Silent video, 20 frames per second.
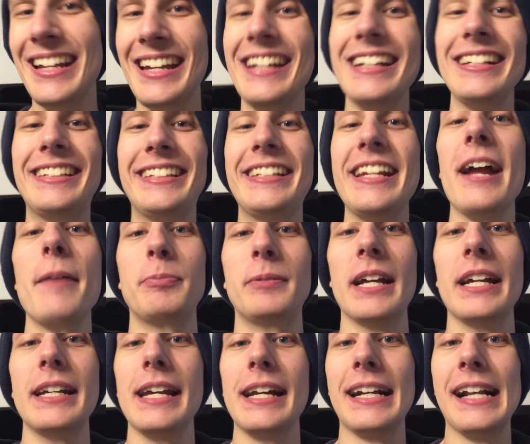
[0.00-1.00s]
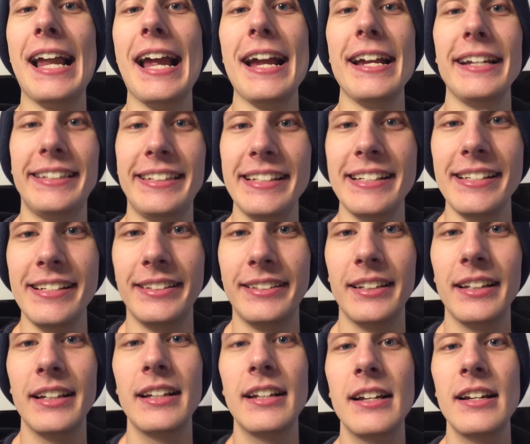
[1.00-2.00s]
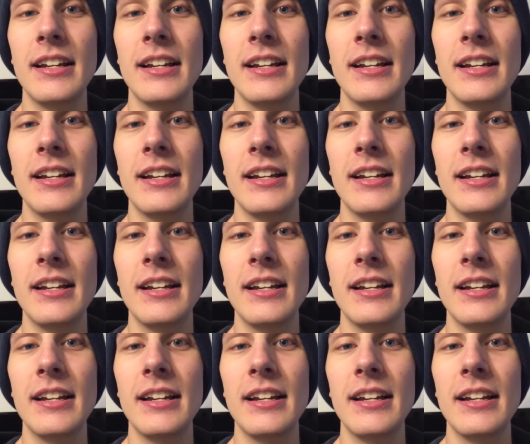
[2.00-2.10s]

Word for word: He steps on the glasses